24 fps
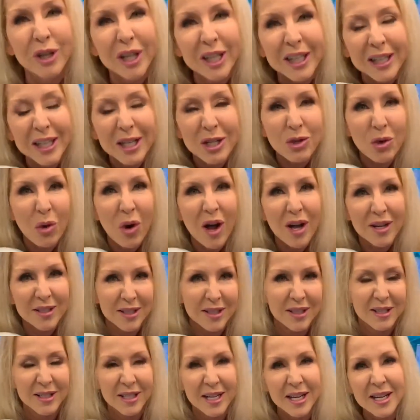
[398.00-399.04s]
they make
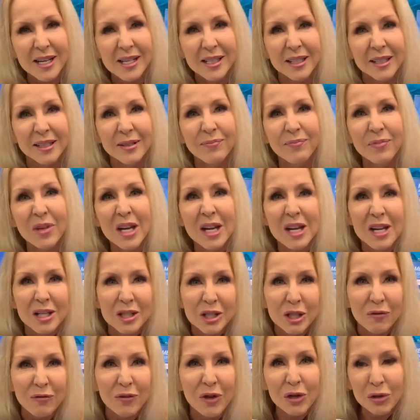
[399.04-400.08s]
robots smarter.
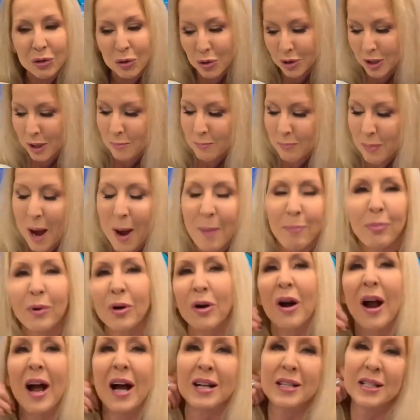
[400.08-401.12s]
So,
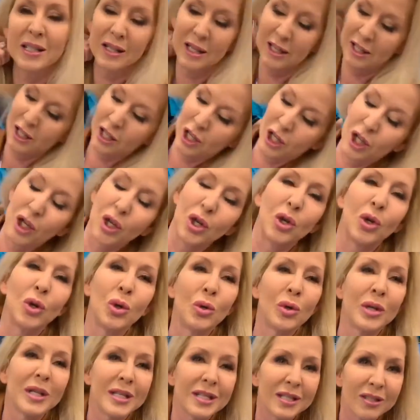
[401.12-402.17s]
they
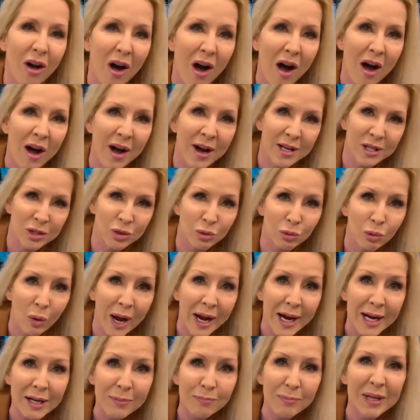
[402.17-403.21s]
get
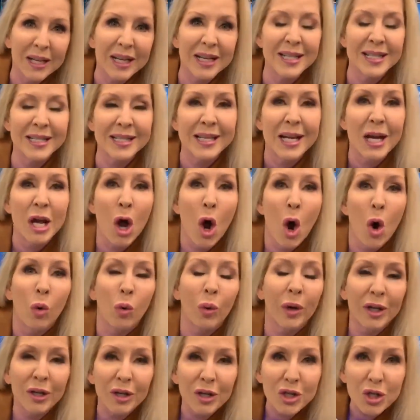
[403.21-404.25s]
manufacture robots,
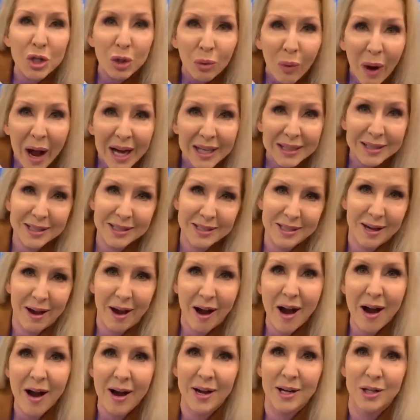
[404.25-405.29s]
make the robot
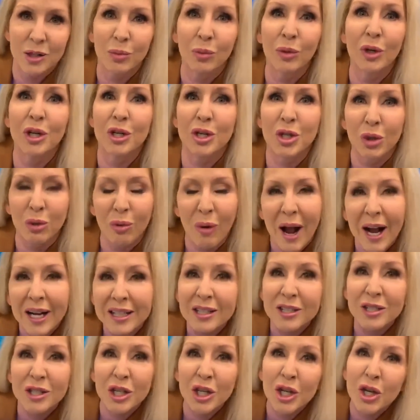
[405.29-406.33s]
smarter. So,
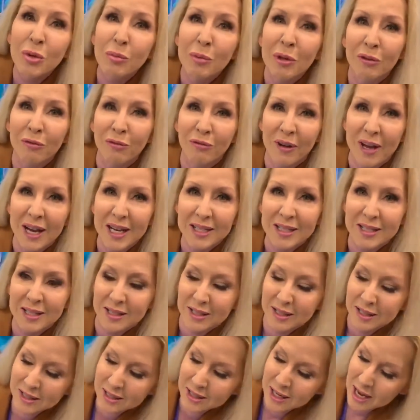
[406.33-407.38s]
they're
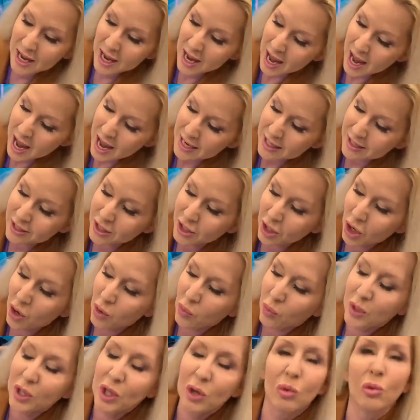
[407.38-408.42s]
basically doing the
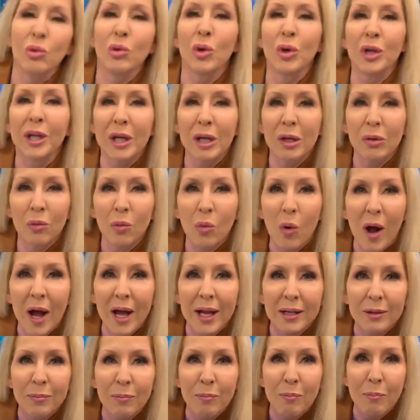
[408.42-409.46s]
opposite of what Elon
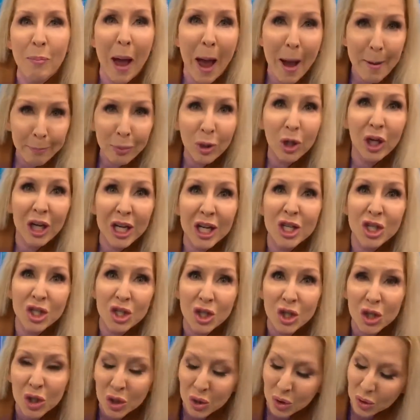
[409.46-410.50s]
Musk said
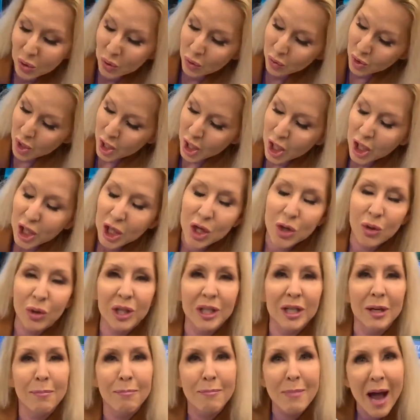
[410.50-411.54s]
about AI, which
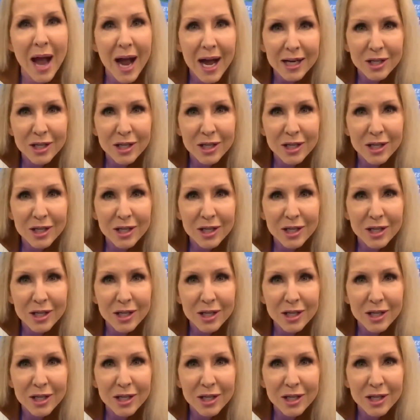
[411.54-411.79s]
is like